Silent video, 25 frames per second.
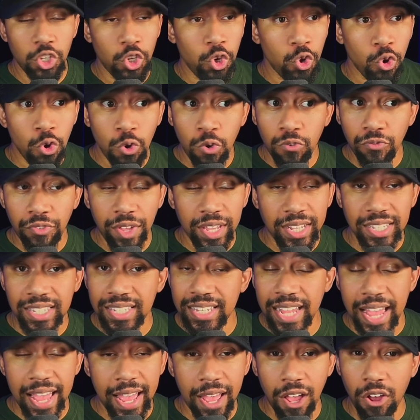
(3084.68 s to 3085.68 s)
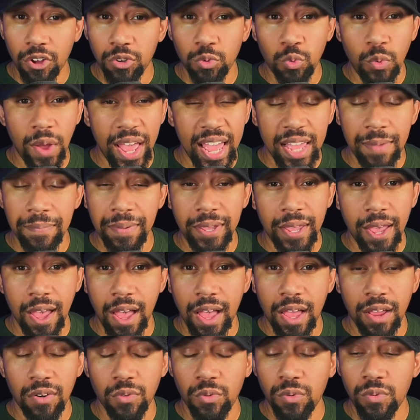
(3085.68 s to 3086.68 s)
You've excelled way
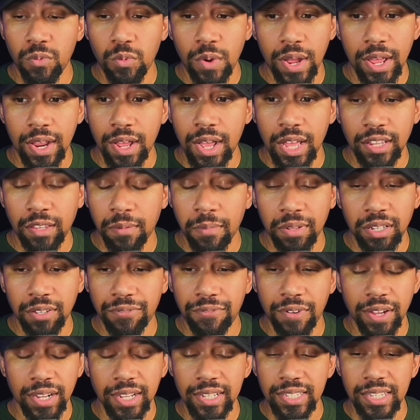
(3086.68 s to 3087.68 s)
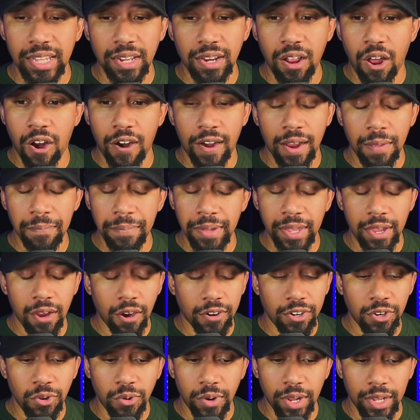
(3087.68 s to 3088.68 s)
beyond what other motherfuckers in
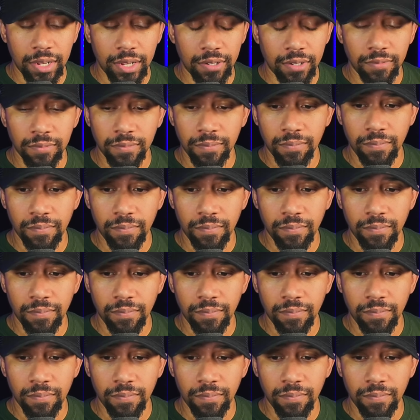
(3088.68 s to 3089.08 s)
R&B are doing.